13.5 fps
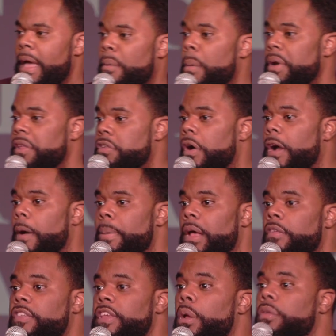when we talk
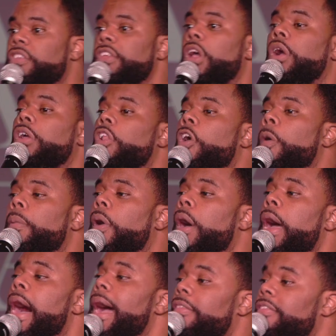about COTR Global, I'd